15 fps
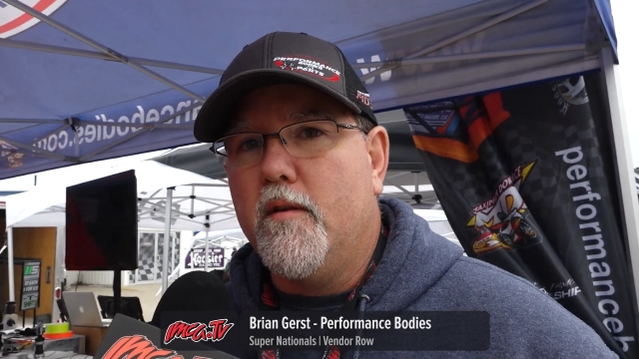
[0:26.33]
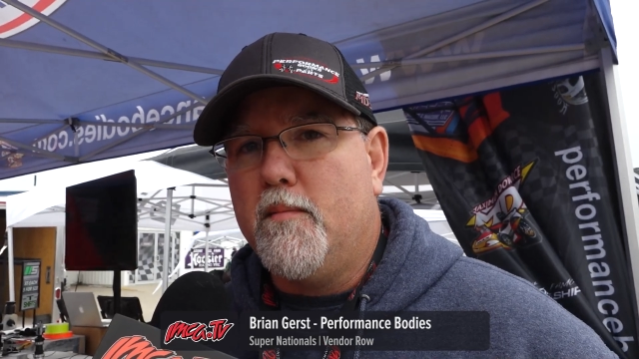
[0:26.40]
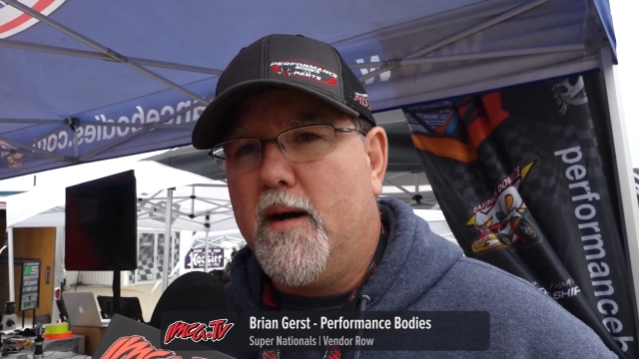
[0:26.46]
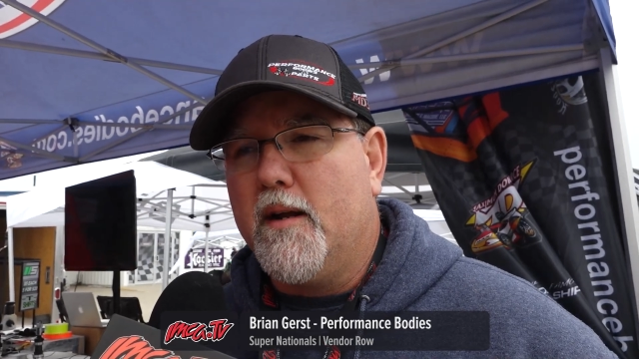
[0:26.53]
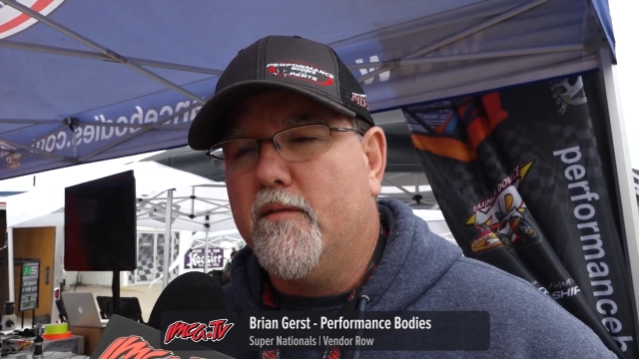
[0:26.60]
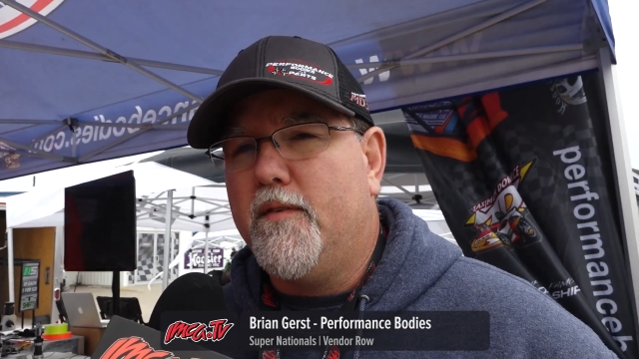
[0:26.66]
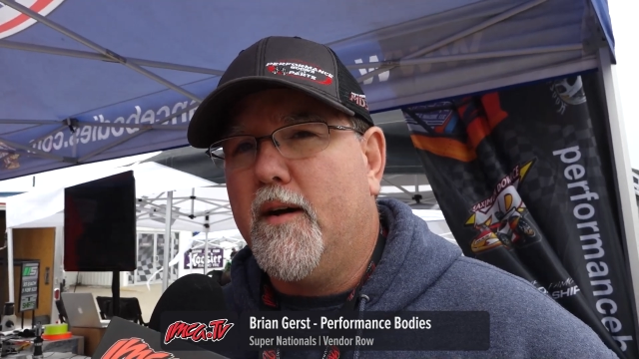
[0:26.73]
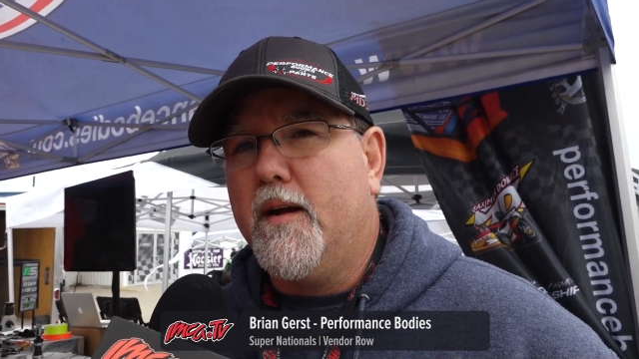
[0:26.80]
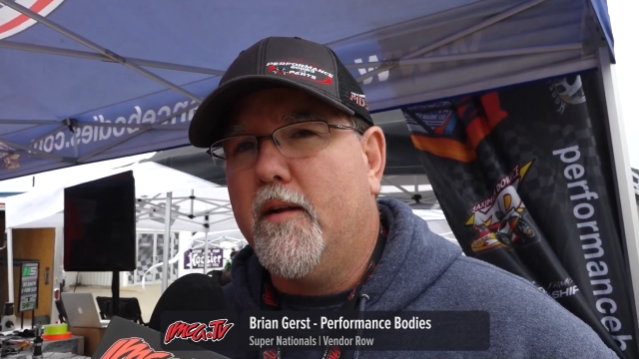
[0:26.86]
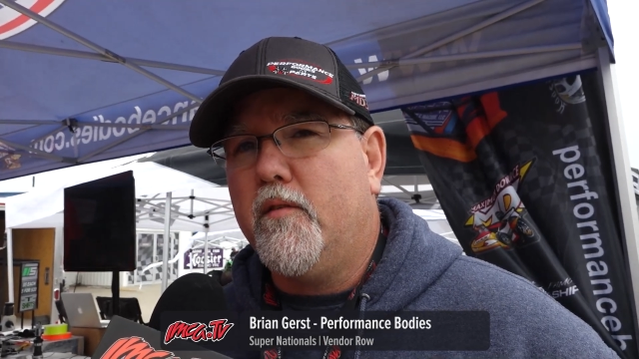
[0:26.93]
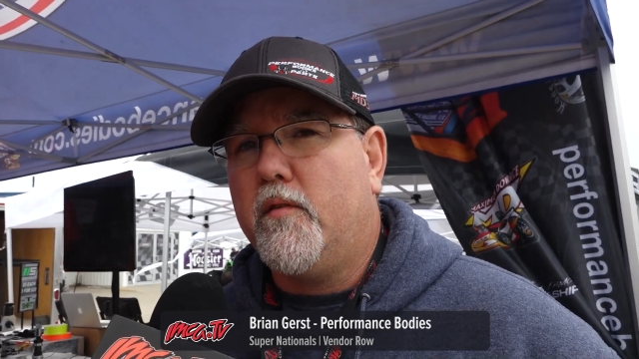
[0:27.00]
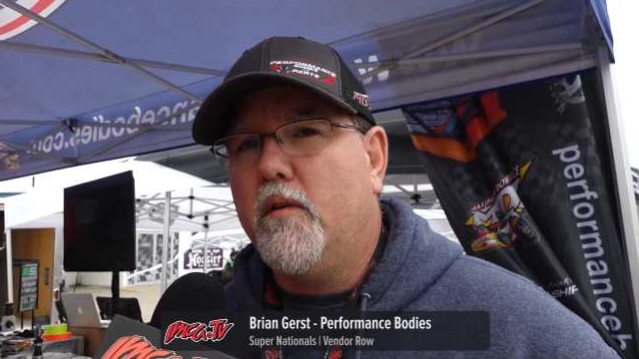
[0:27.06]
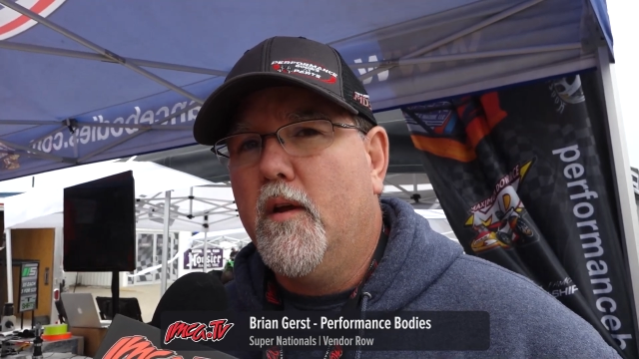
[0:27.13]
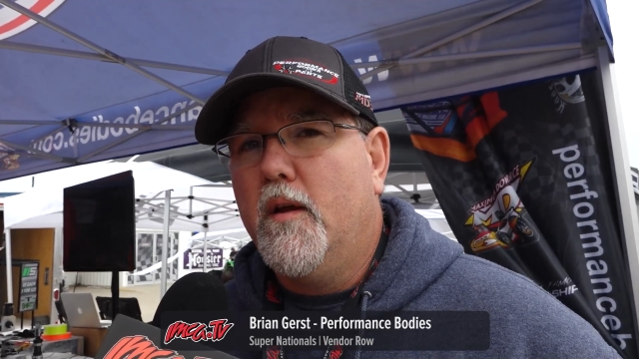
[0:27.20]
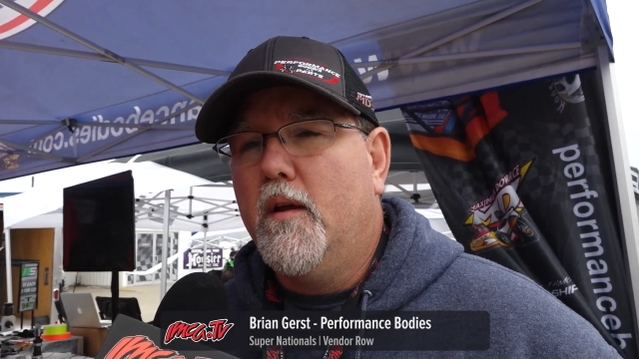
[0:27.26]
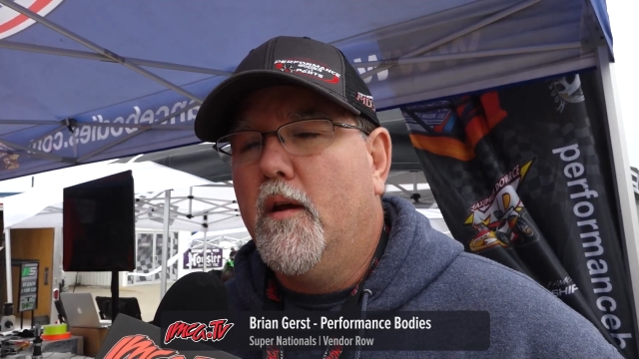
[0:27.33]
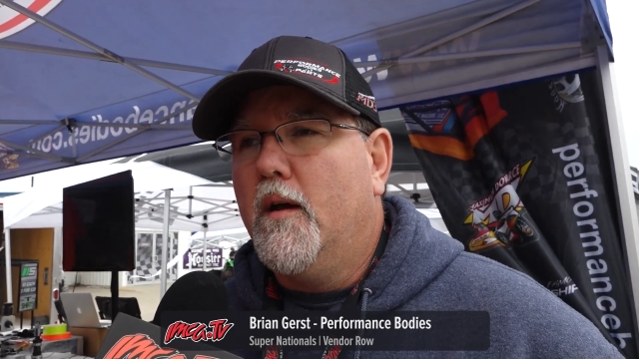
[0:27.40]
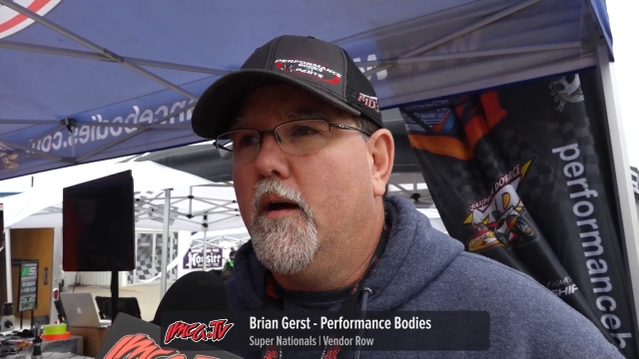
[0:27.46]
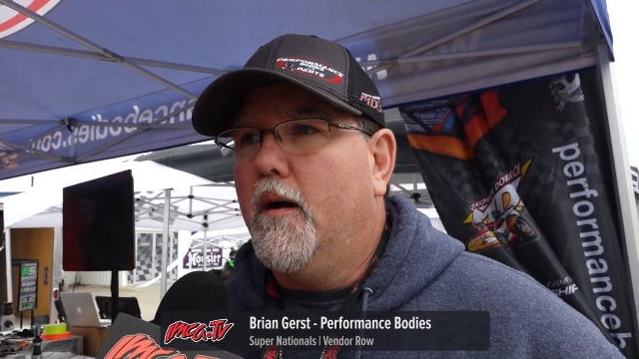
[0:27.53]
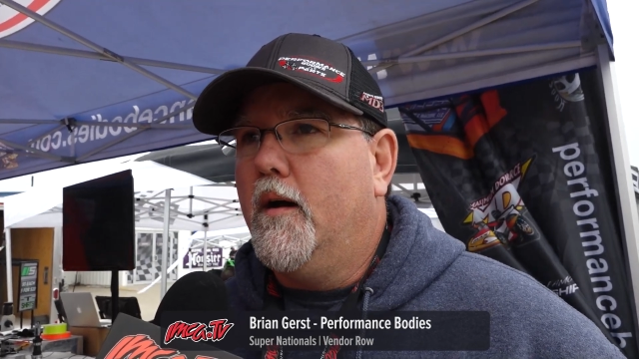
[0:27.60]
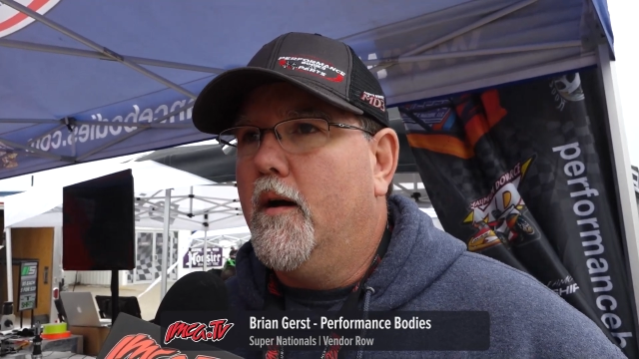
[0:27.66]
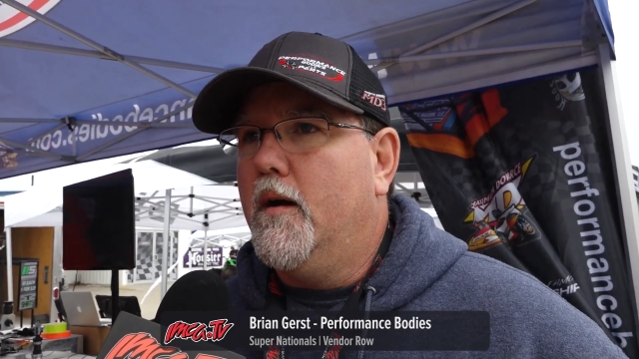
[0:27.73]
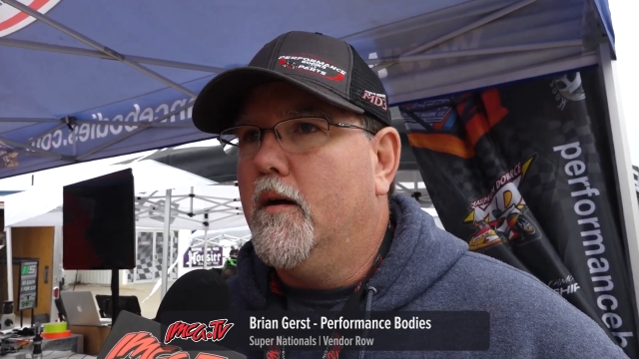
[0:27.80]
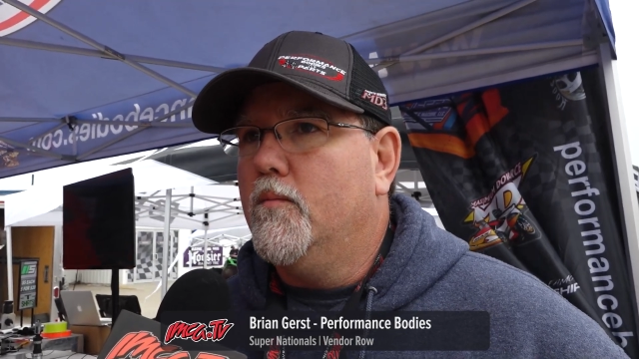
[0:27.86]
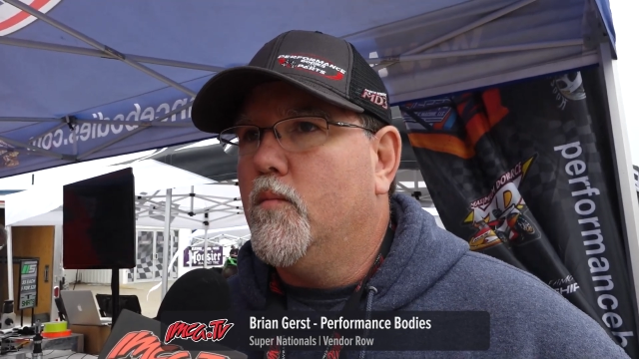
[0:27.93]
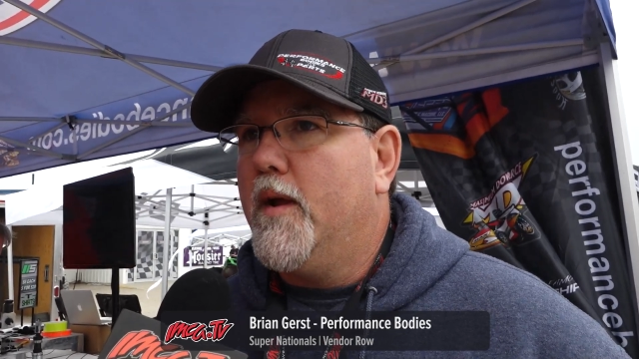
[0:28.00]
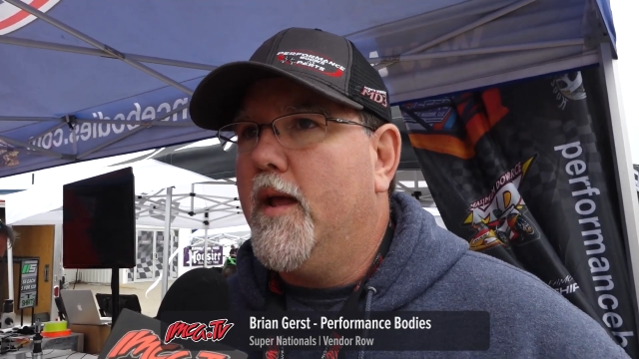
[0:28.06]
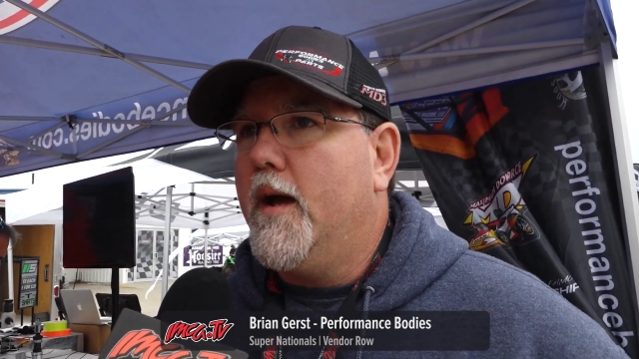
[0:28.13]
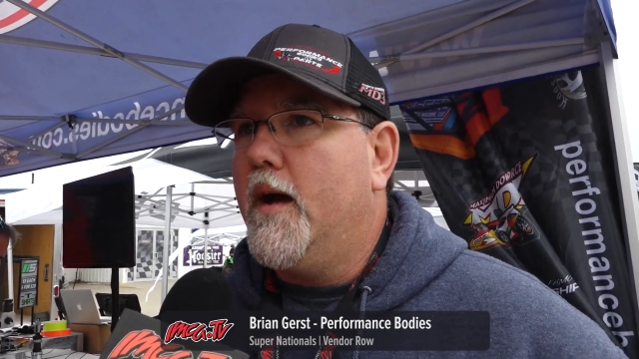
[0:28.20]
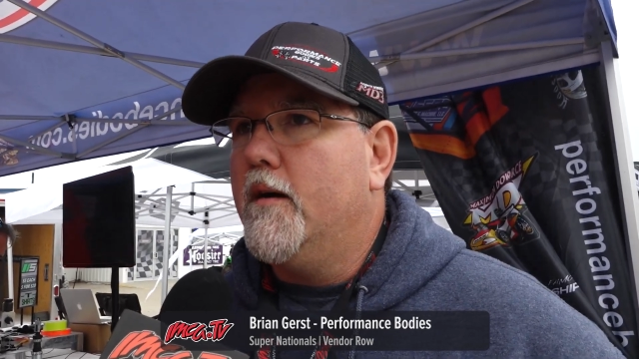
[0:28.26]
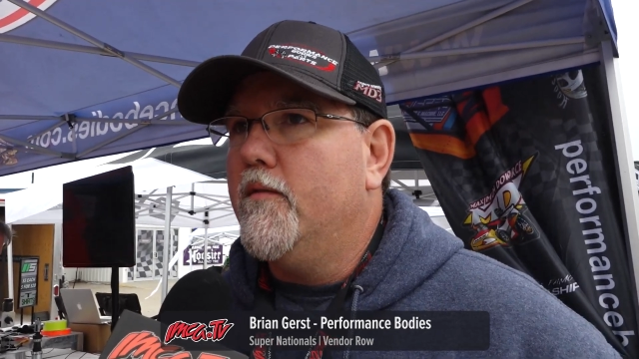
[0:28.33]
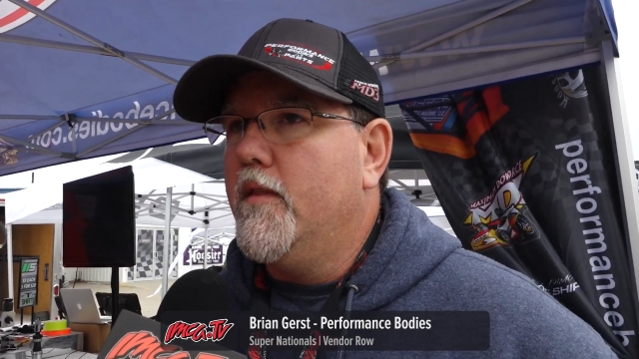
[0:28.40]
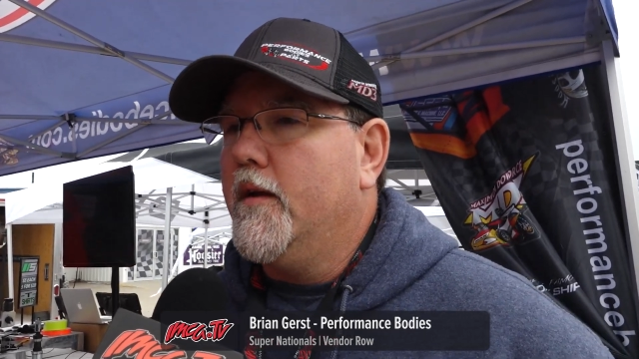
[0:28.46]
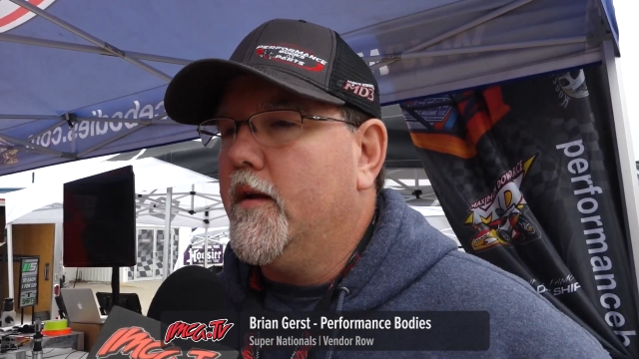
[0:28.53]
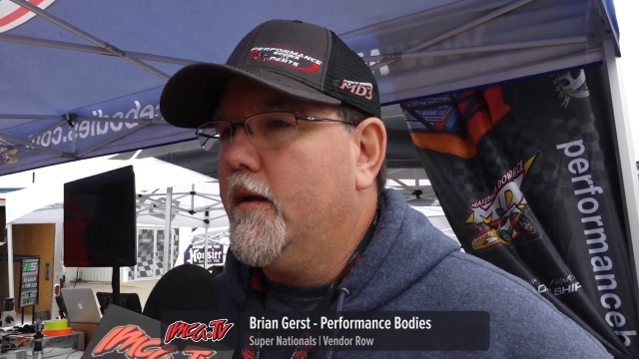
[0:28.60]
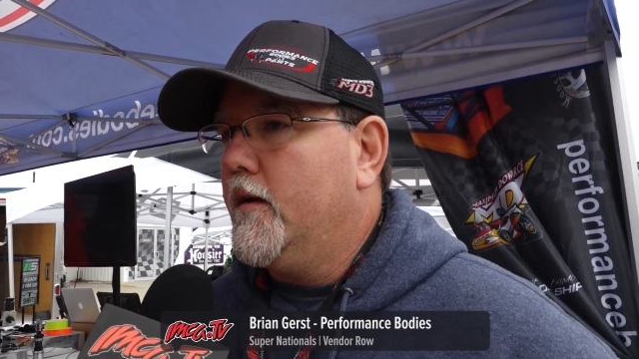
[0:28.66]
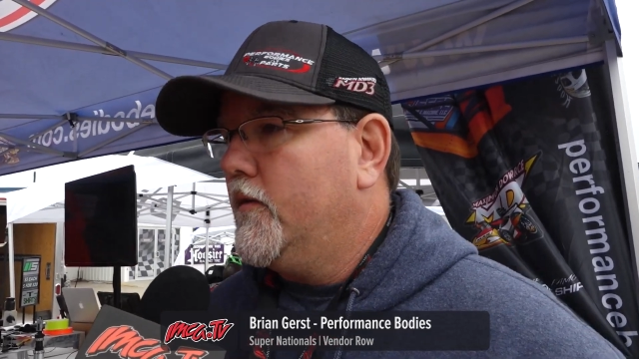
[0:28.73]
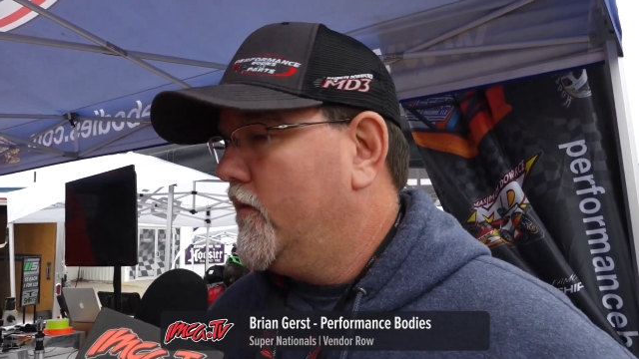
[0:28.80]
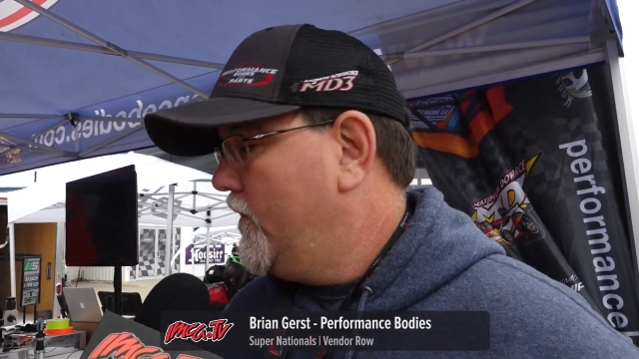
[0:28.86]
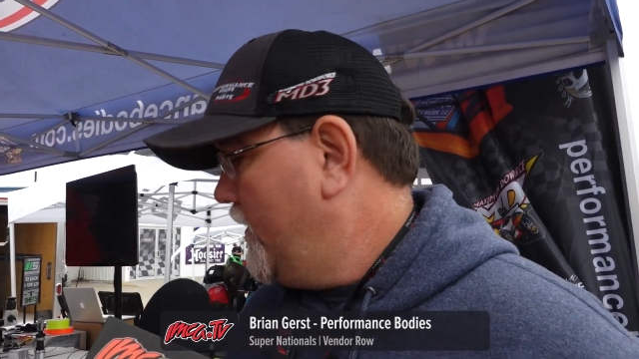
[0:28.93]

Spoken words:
modifieds. We have the